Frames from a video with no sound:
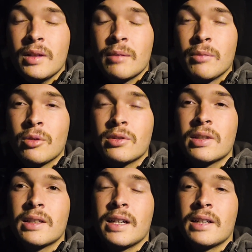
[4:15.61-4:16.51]

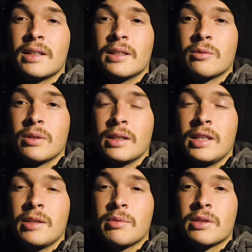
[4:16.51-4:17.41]
mostly that is what
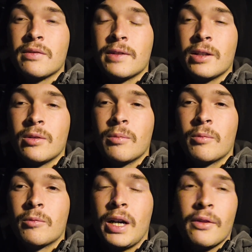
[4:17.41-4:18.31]
keeps the film
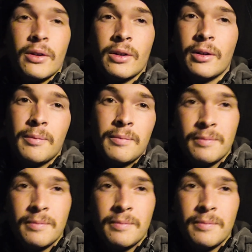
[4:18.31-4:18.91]
rather